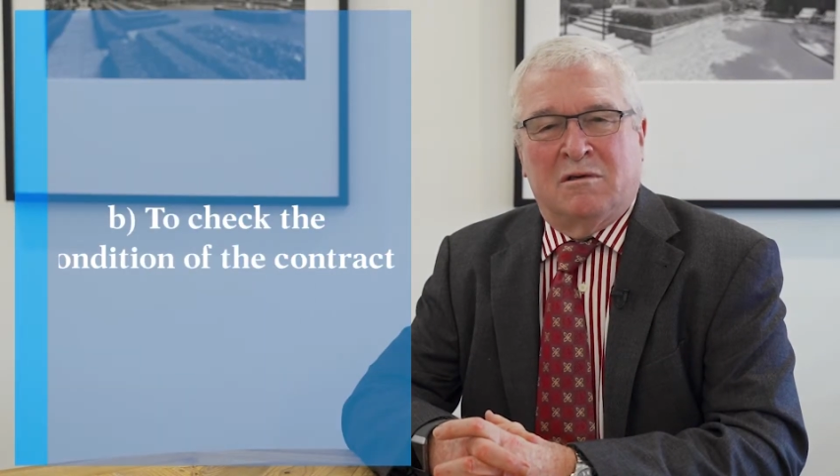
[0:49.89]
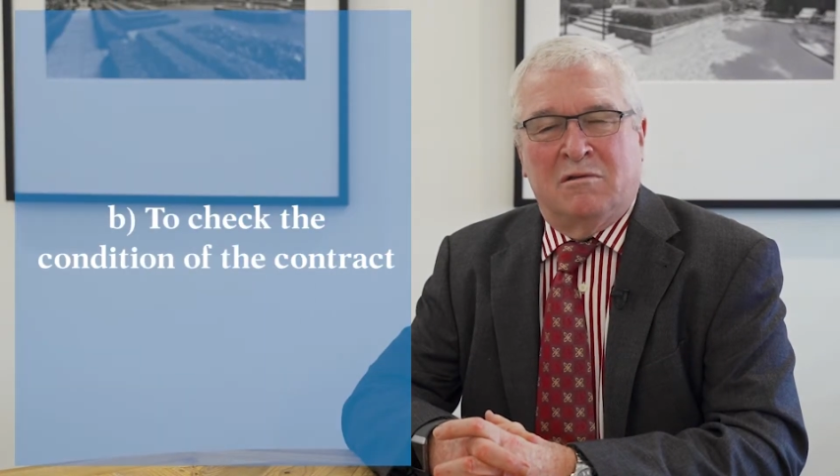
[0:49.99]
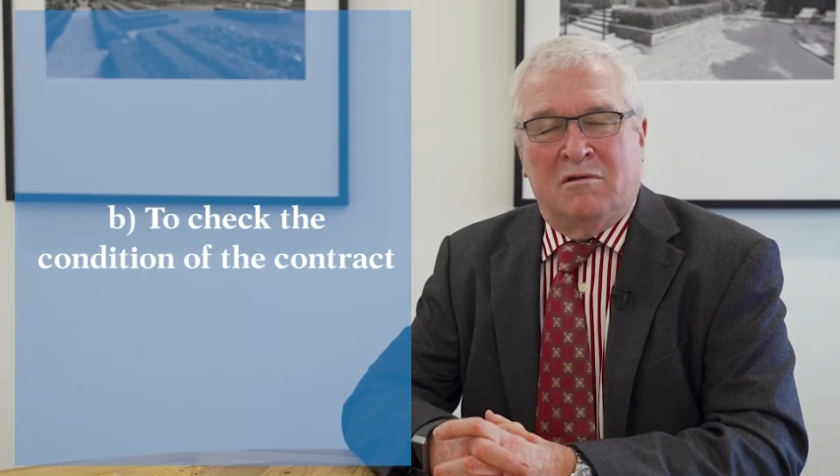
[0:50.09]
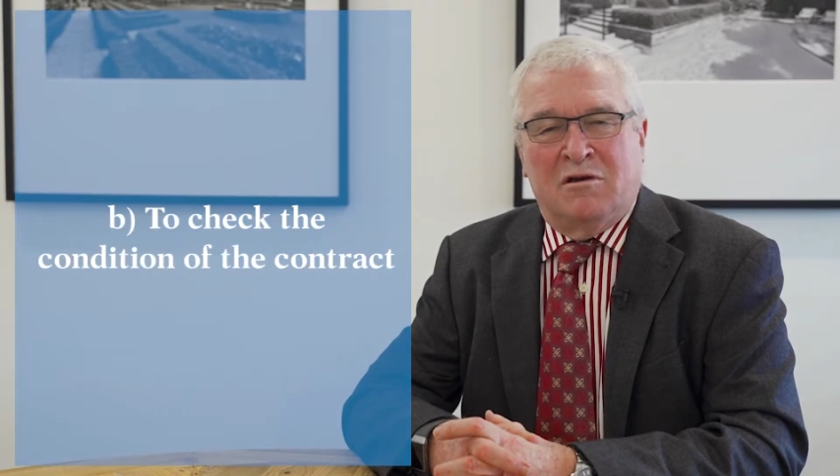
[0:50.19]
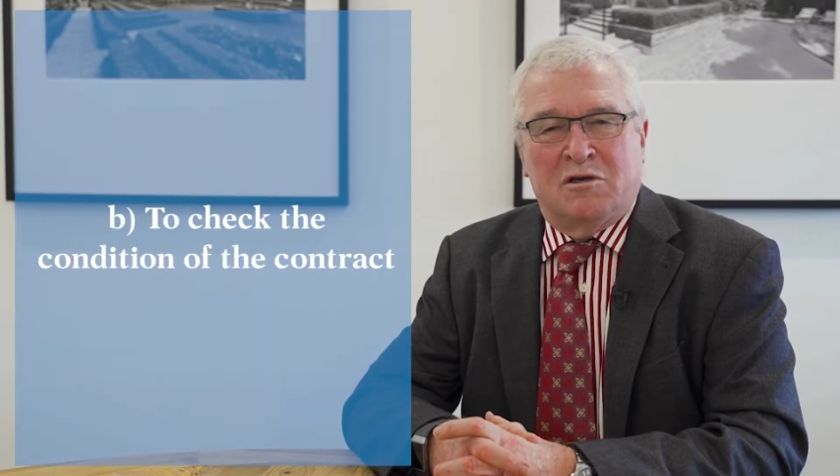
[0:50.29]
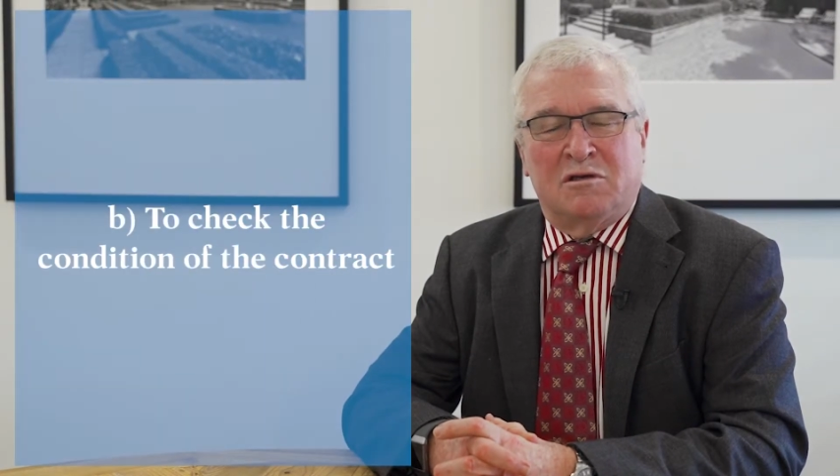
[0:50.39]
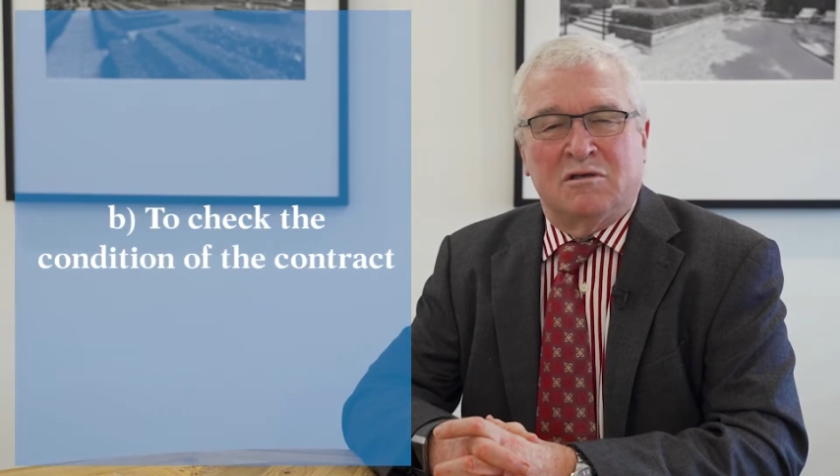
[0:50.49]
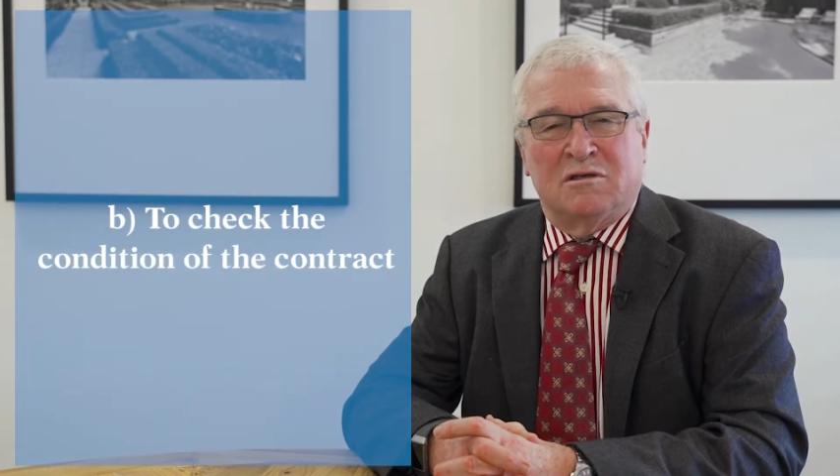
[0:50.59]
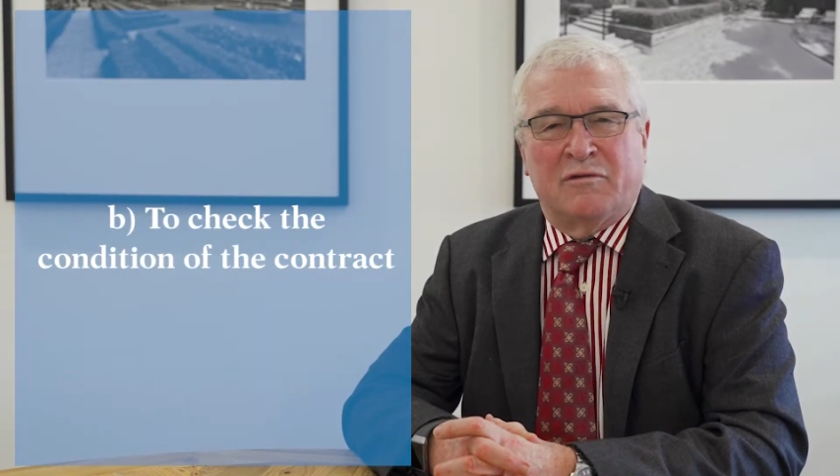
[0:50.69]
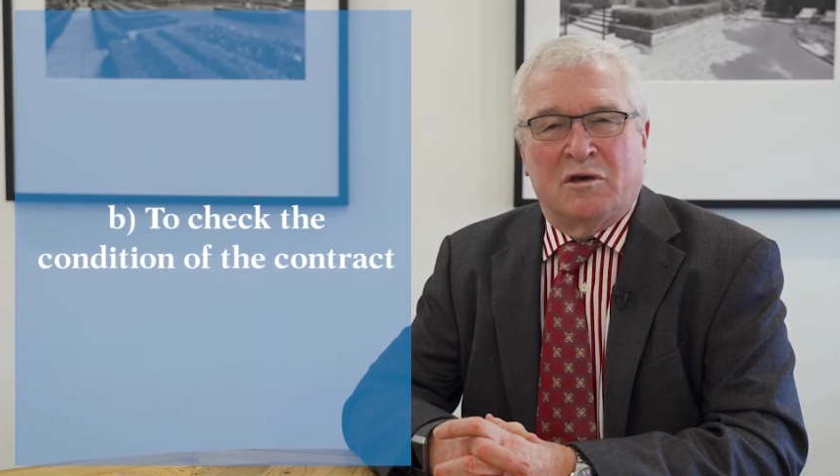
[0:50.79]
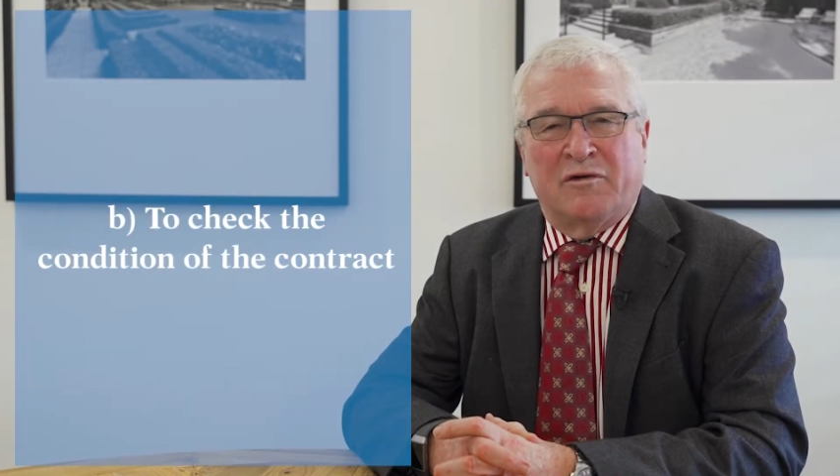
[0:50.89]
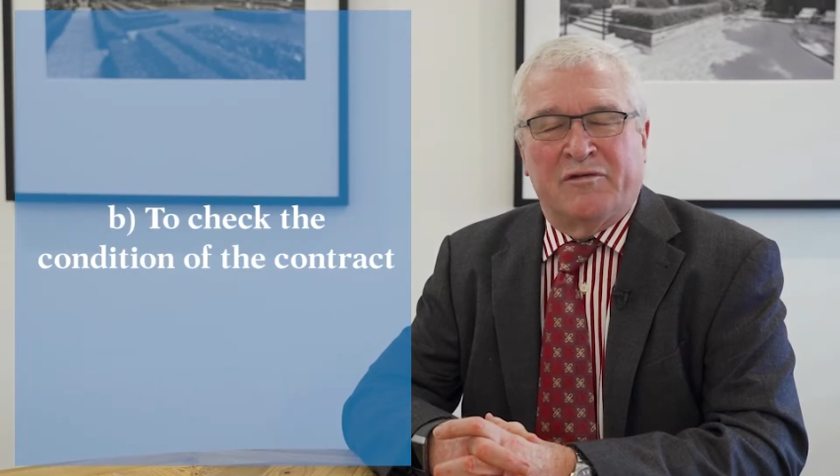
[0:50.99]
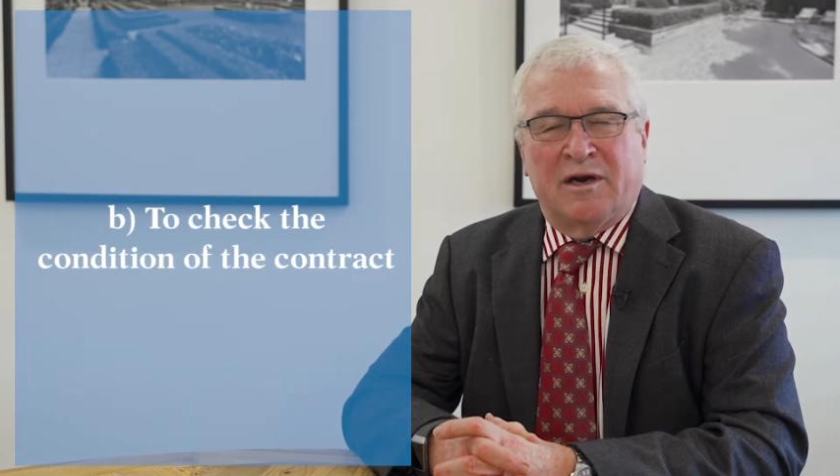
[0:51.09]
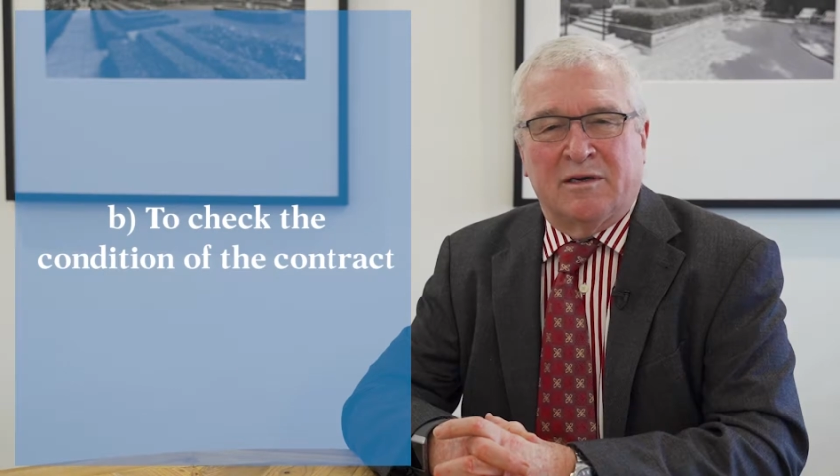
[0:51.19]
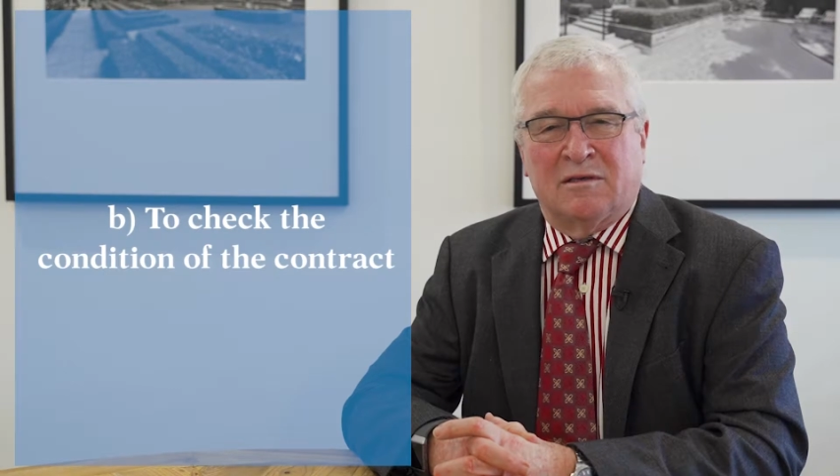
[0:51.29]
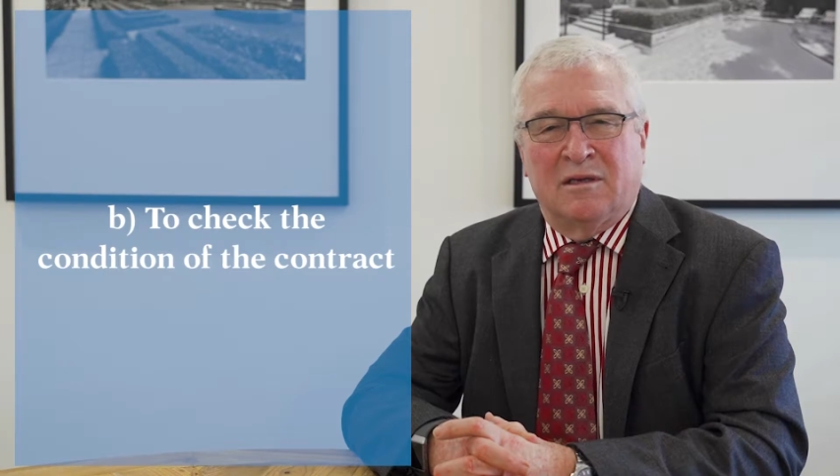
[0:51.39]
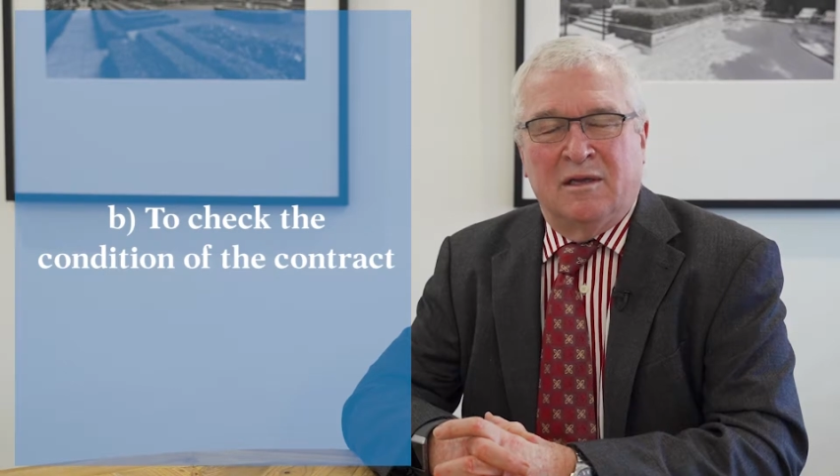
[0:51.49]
conditions of the contract.